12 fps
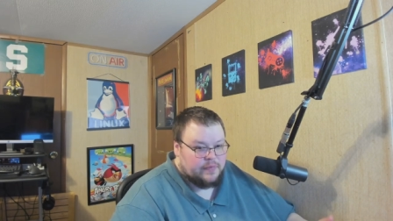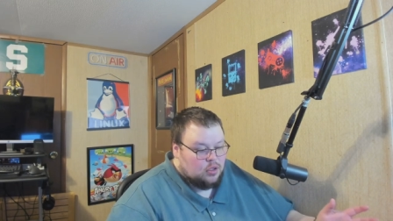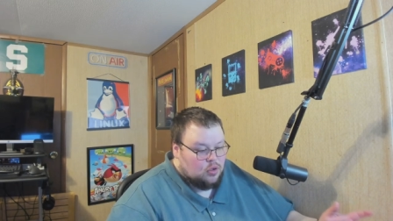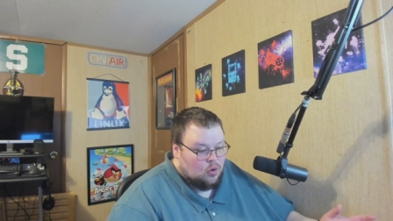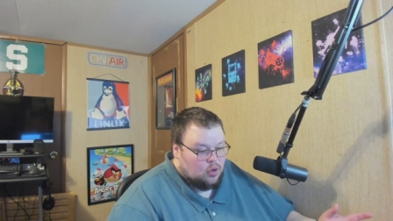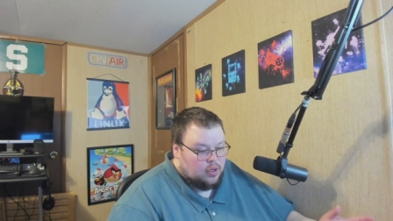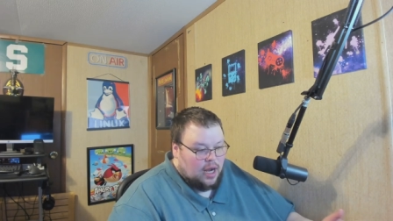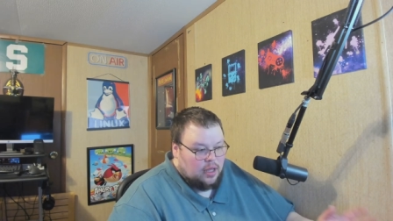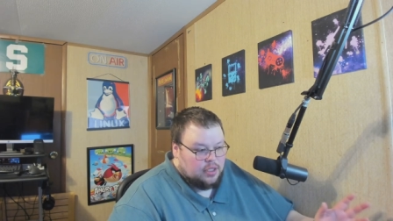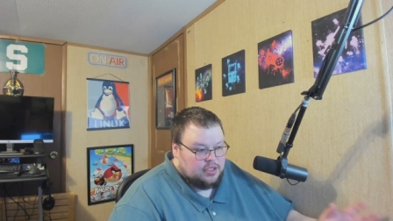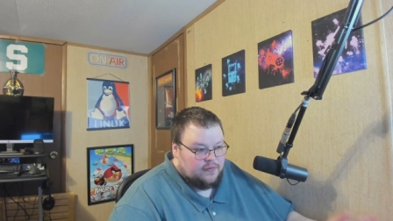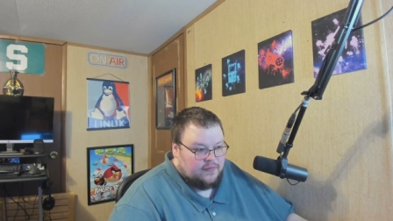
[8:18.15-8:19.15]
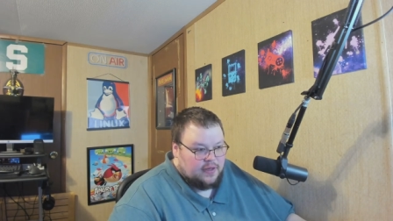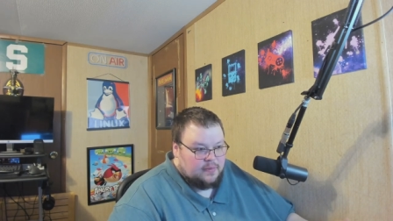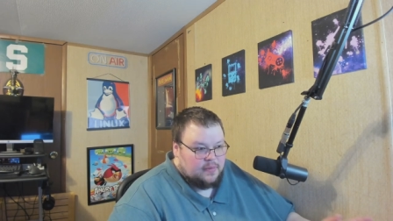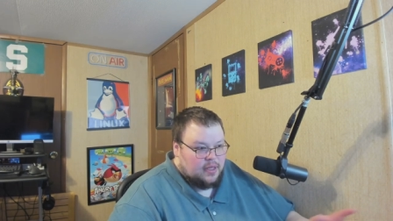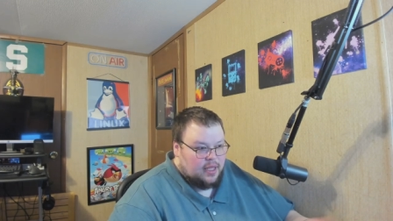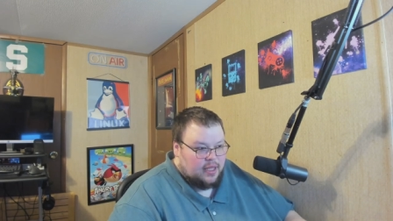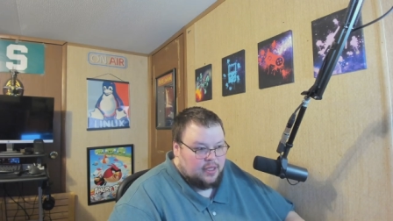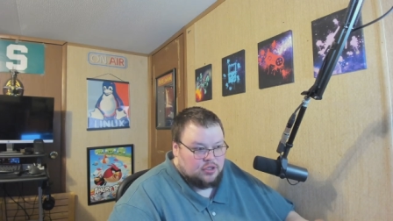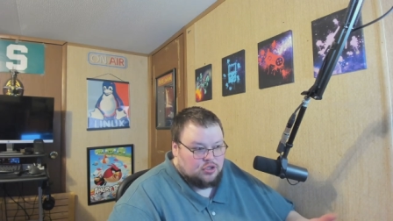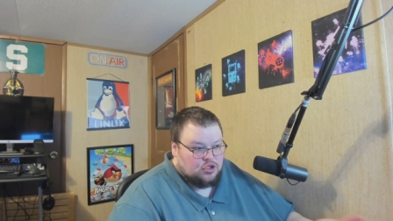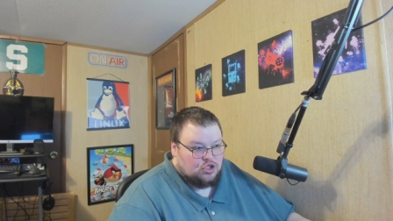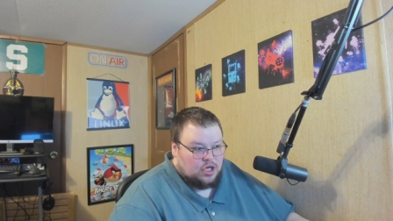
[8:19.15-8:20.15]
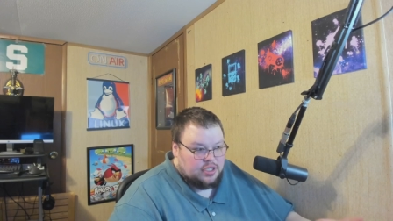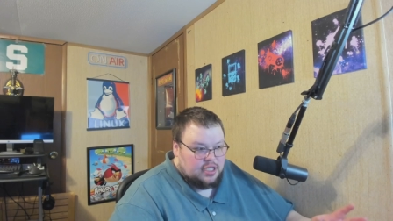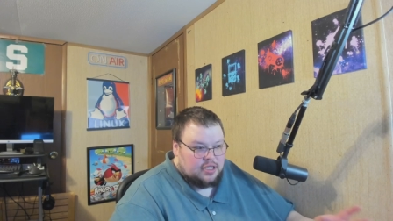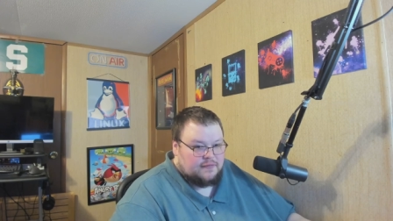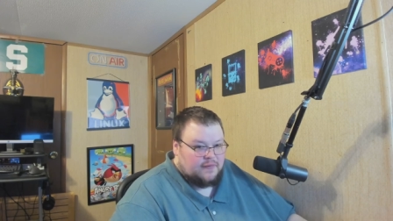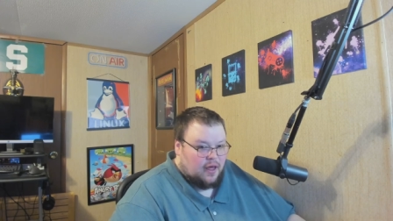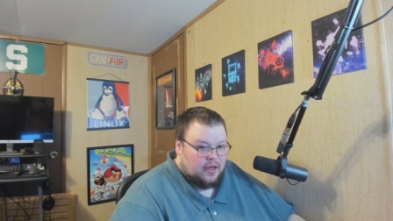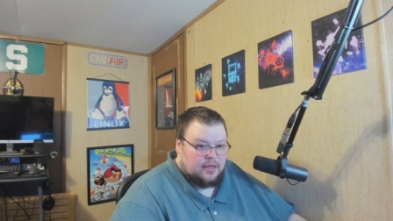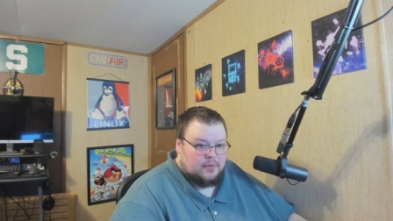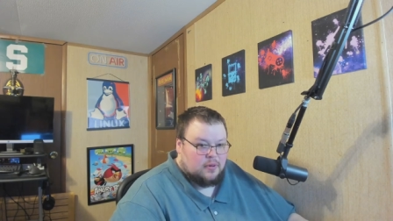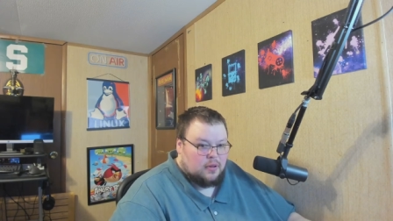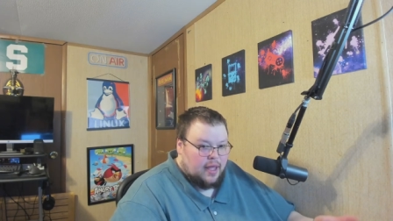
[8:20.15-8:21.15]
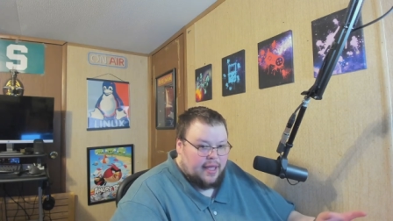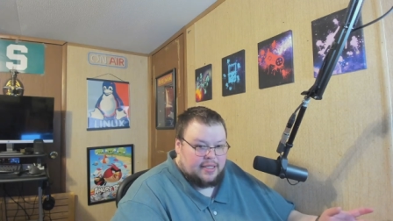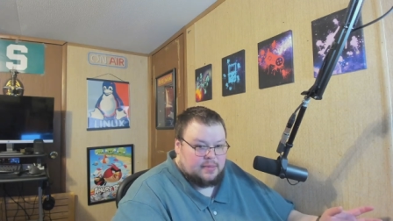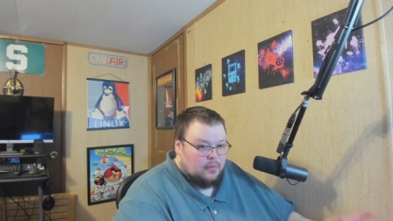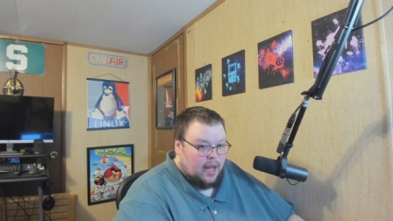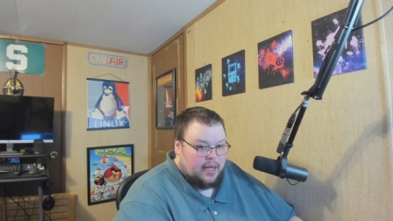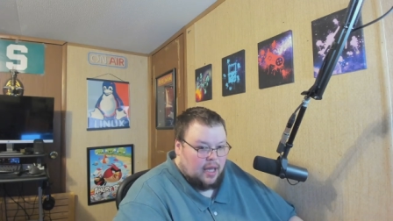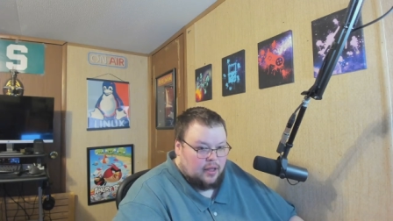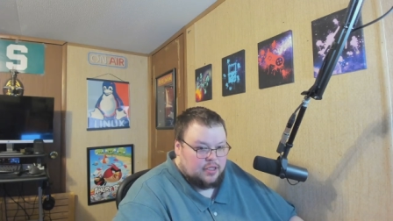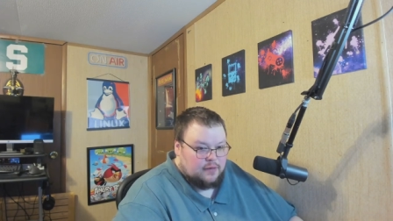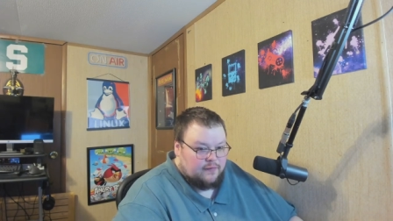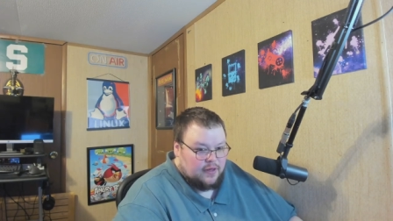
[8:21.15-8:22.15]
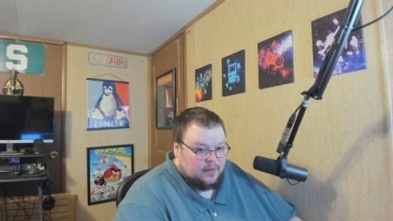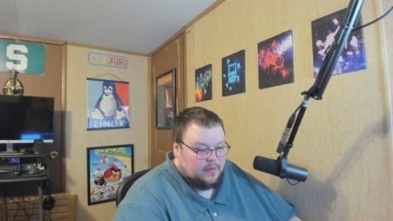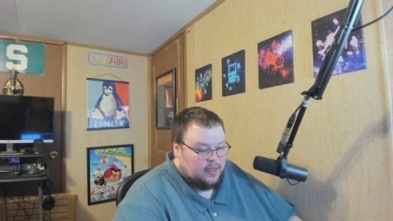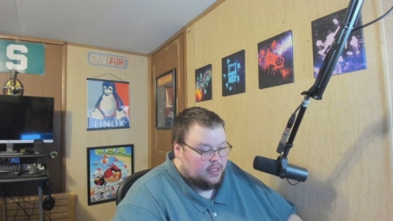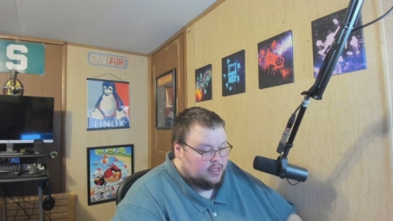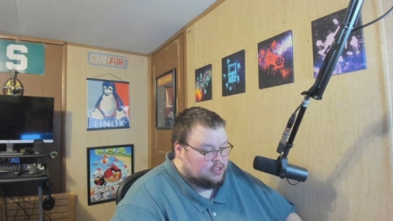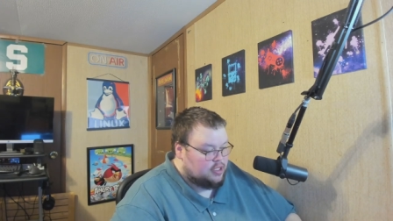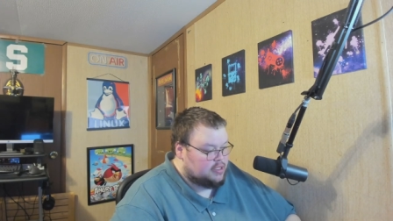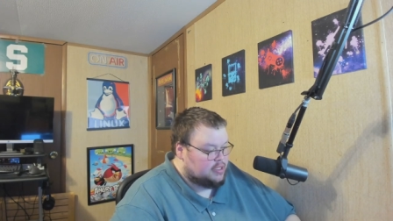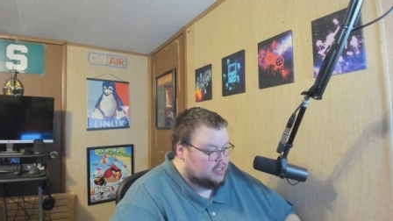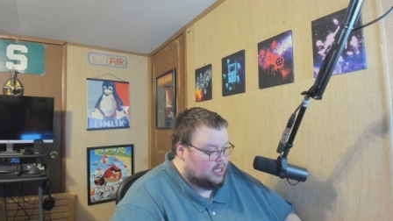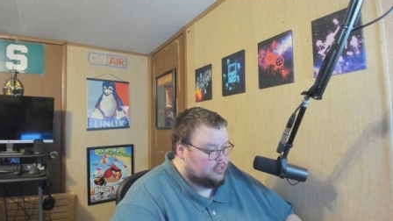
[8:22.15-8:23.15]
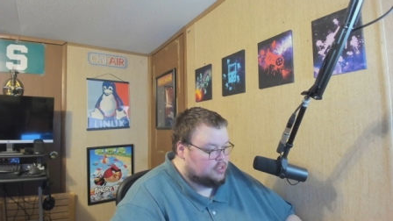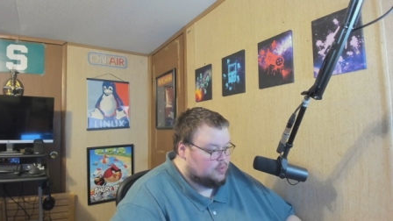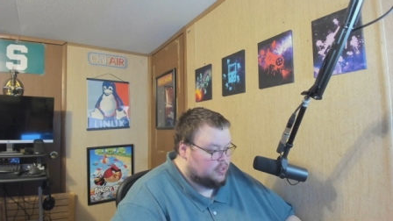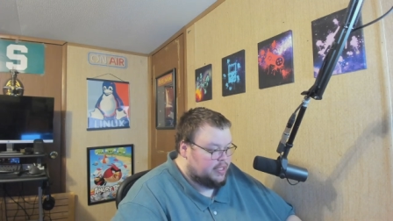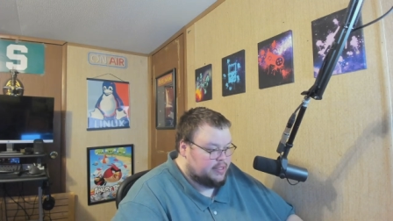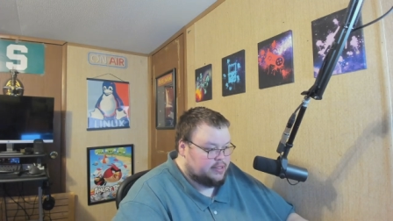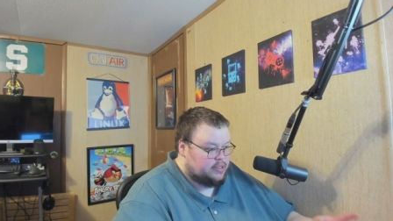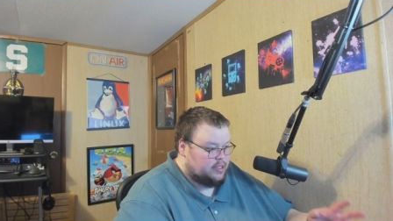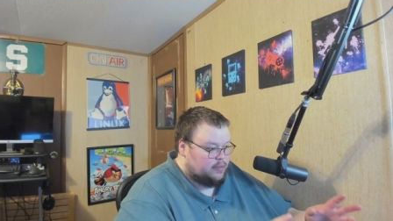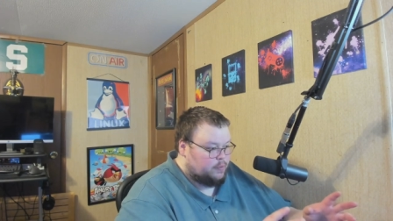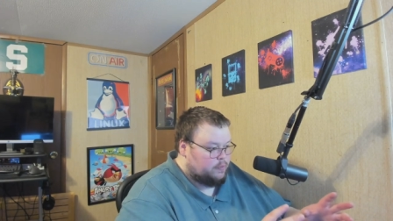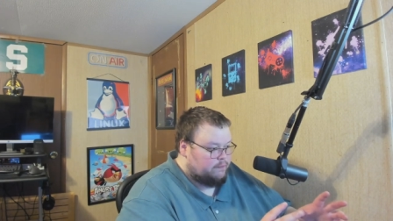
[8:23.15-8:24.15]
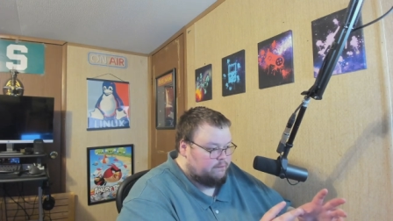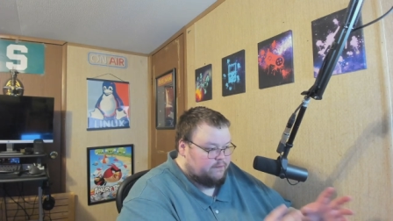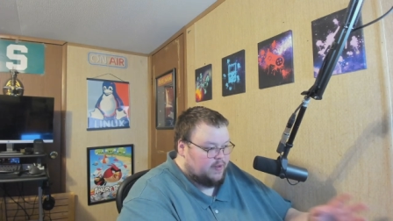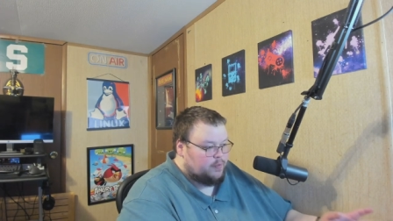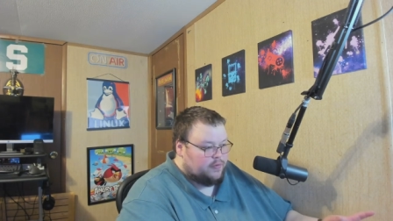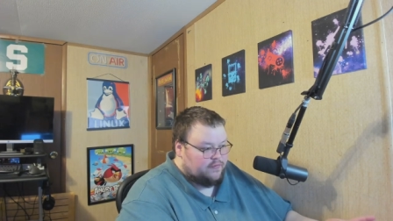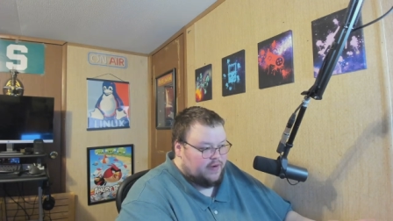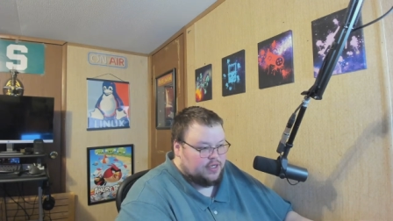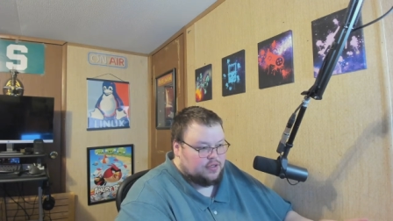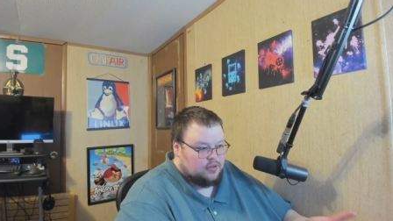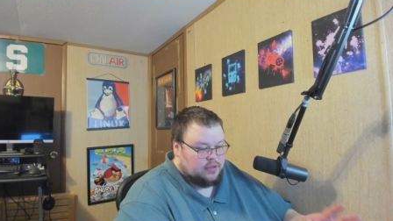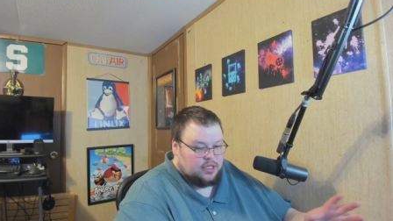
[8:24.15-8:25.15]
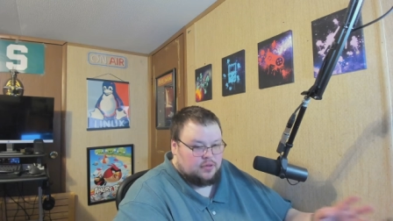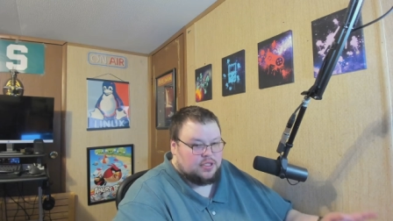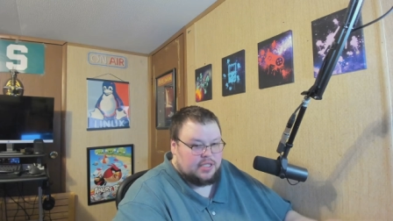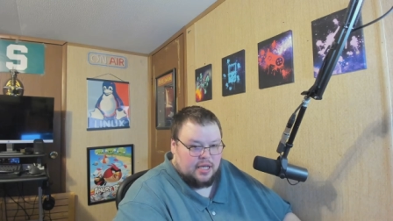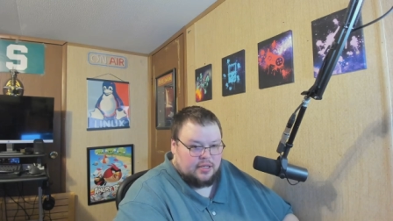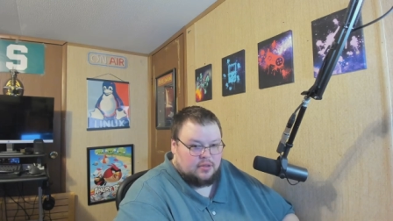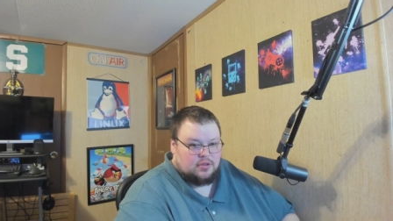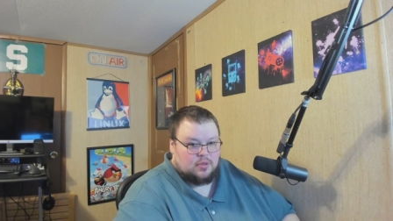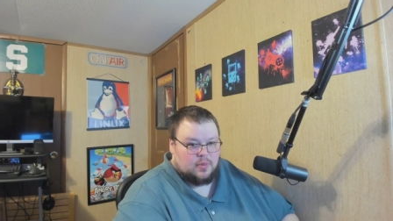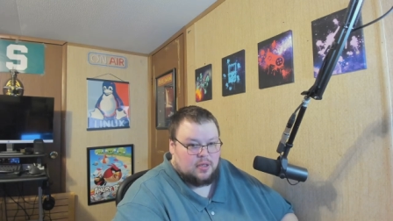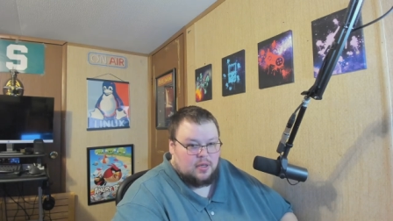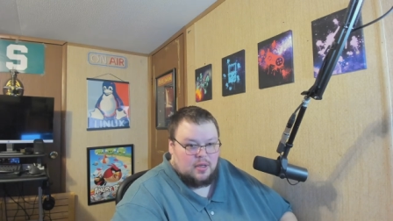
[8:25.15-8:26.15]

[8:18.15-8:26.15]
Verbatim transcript: your knowledge of Vim is just as valuable as my knowledge of Vim is just as knowledgeable as the Vim professional that you see on YouTube